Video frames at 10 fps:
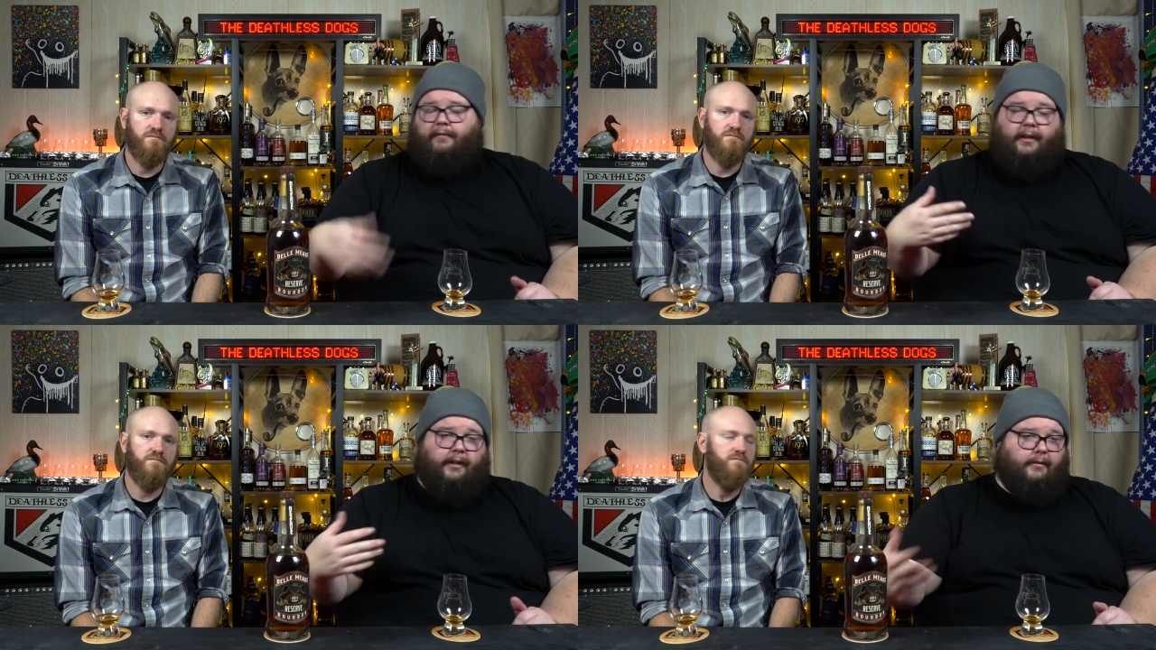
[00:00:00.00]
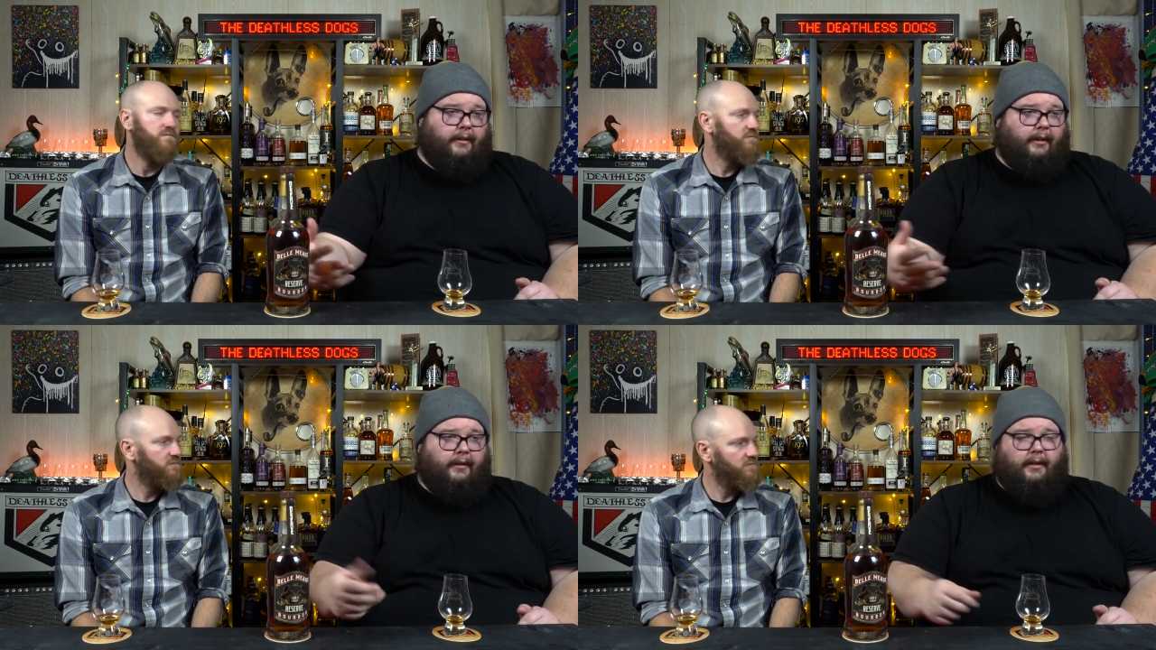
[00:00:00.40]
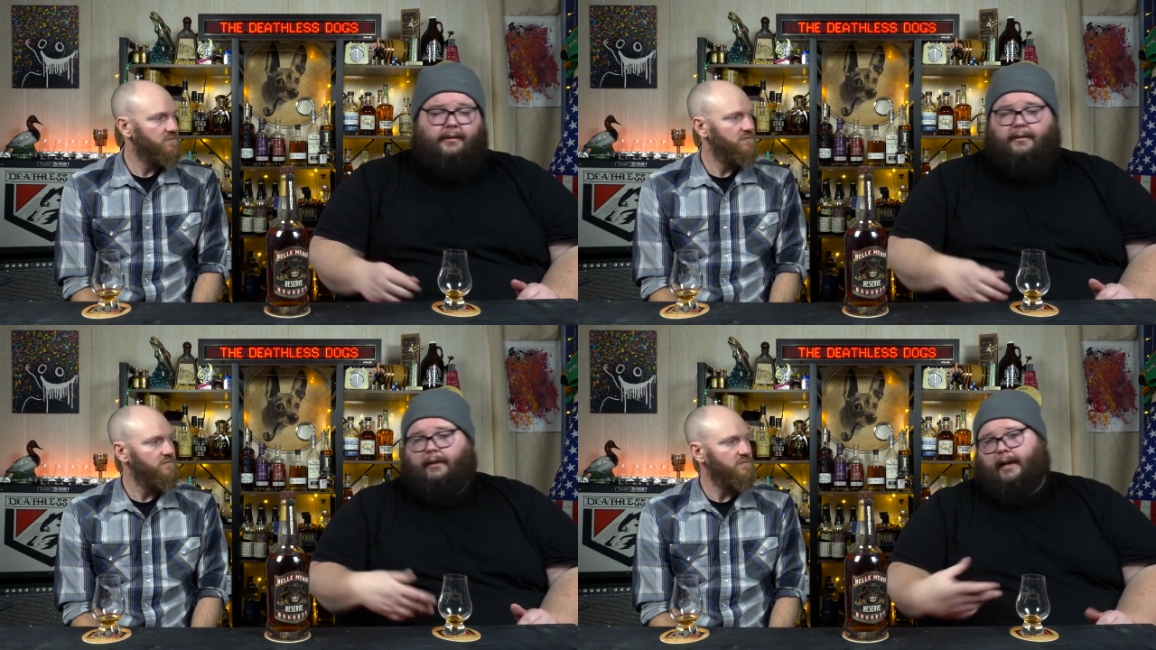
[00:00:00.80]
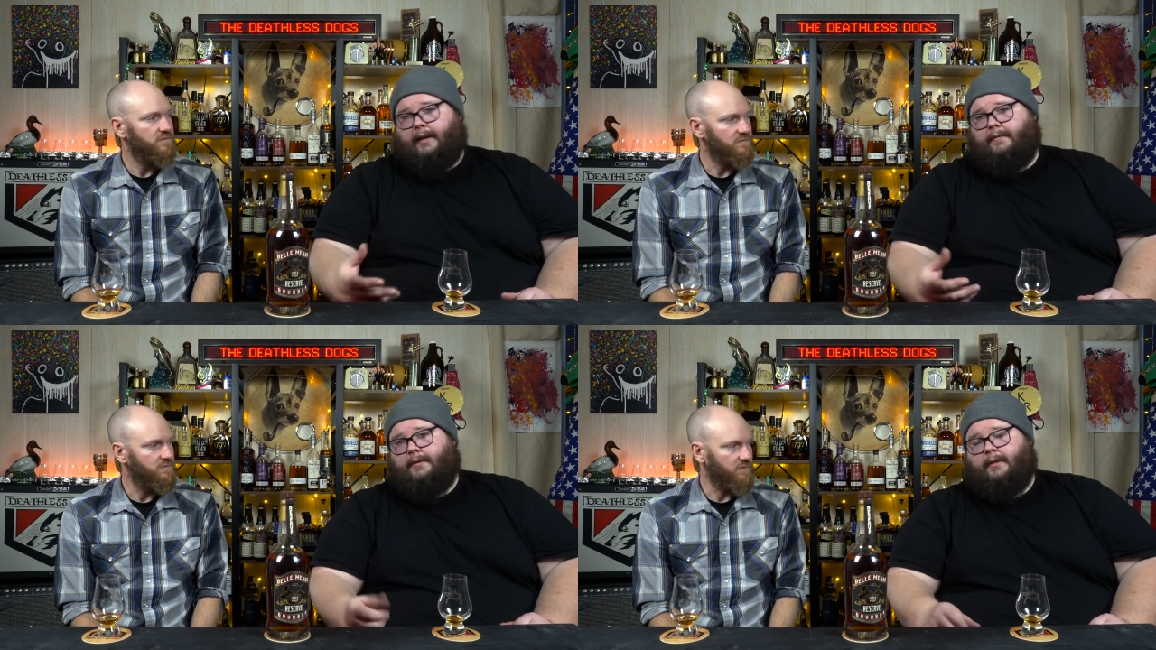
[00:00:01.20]
Speaker 1: videos like this,
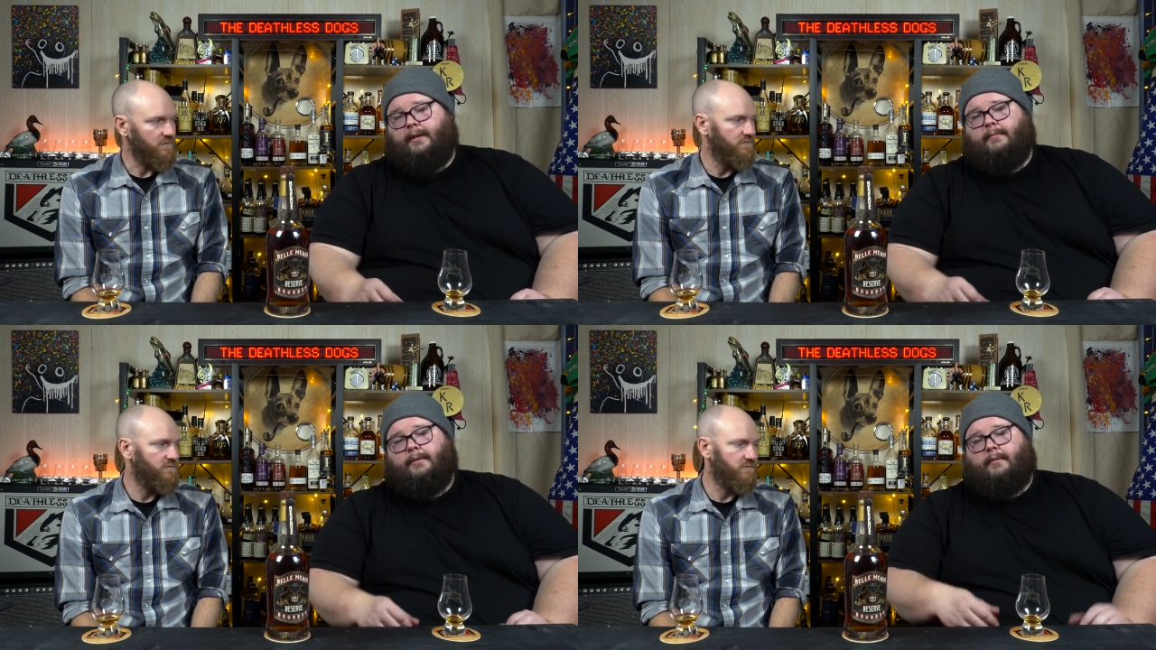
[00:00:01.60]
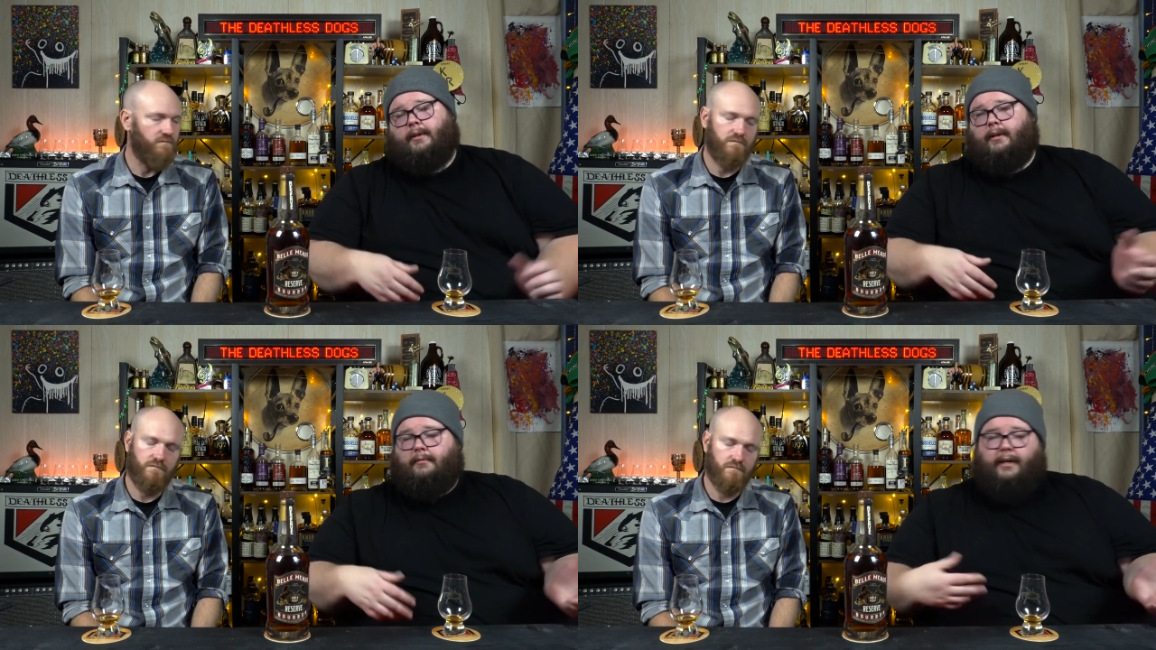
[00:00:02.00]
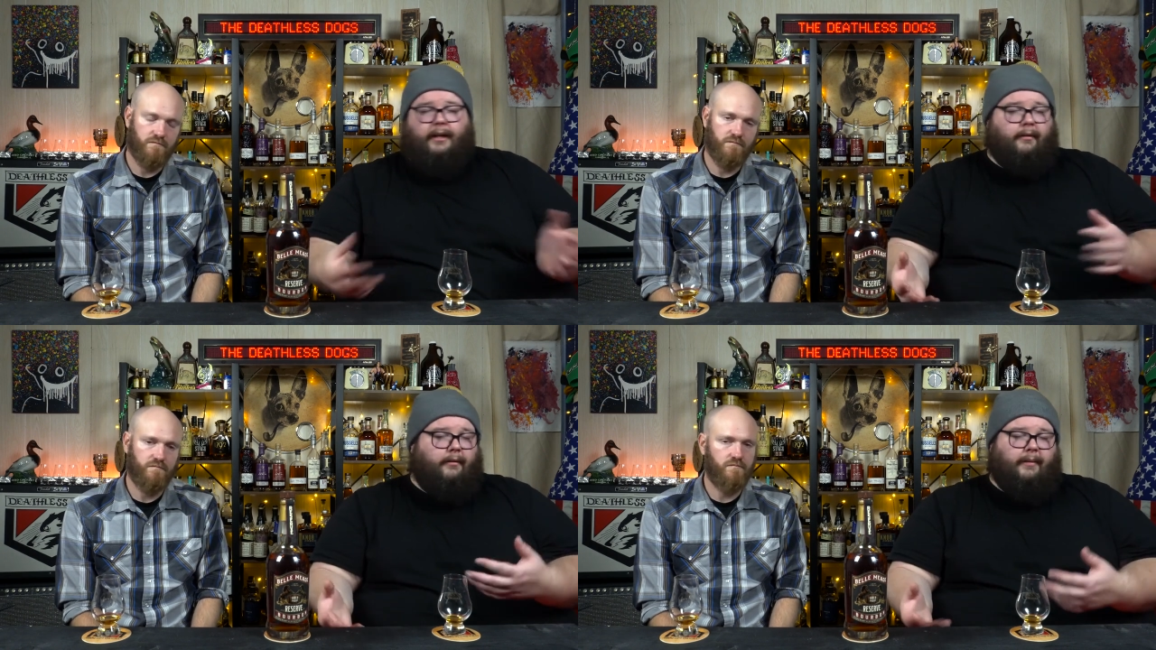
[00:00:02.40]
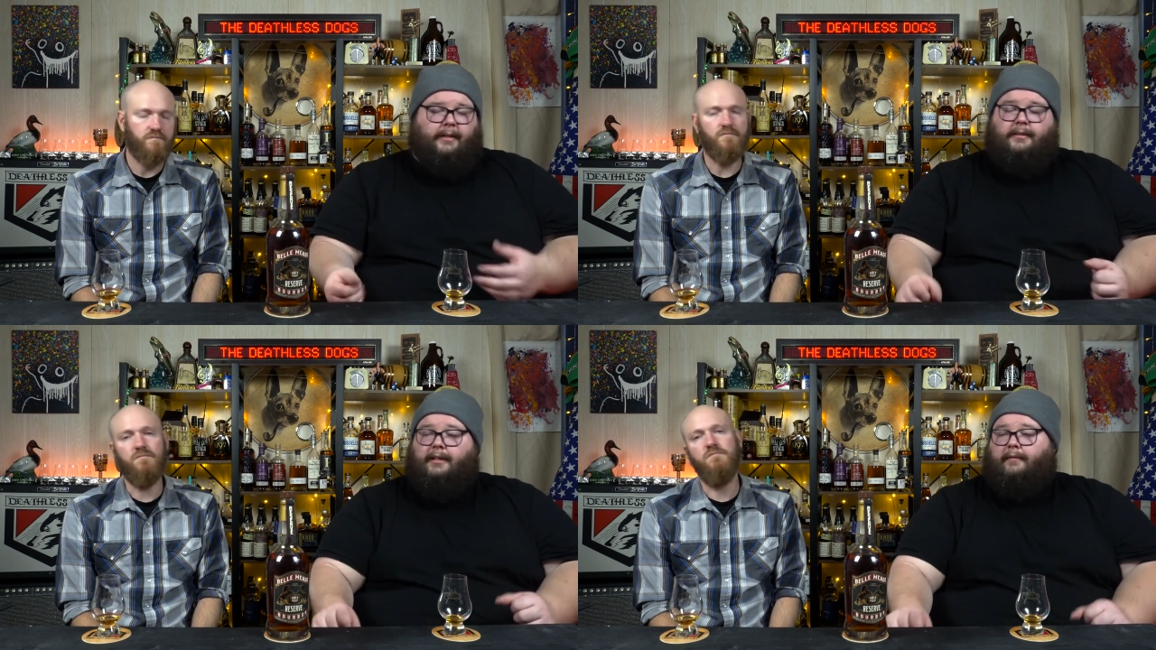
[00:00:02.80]
live streams, or our regular
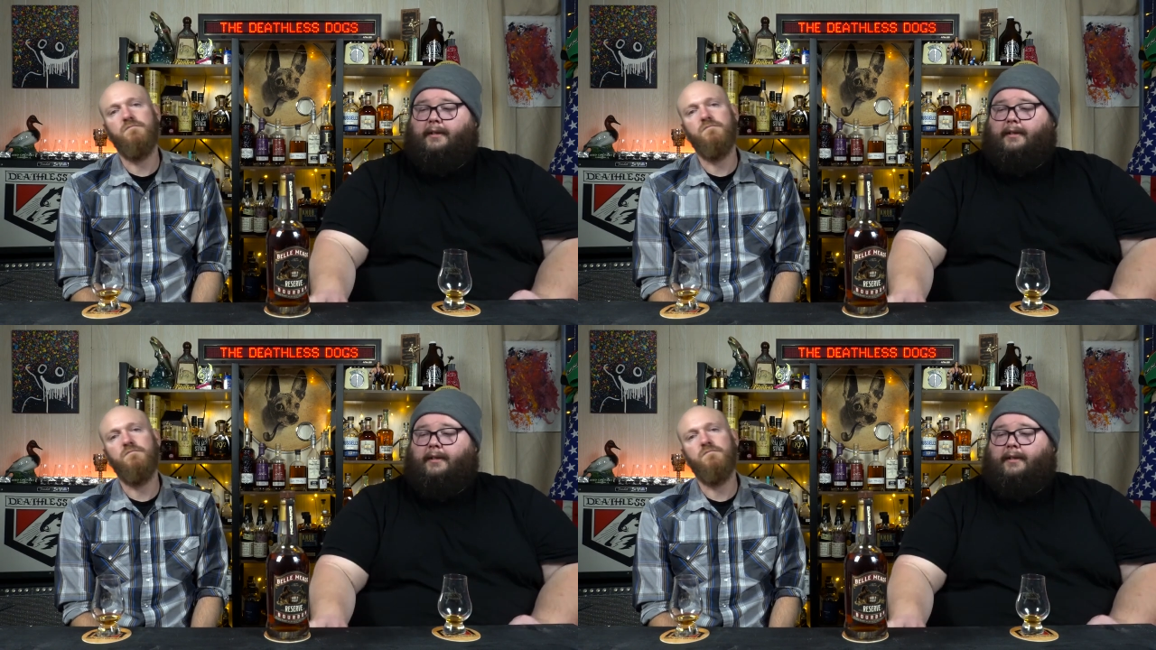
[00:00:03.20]
Wednesday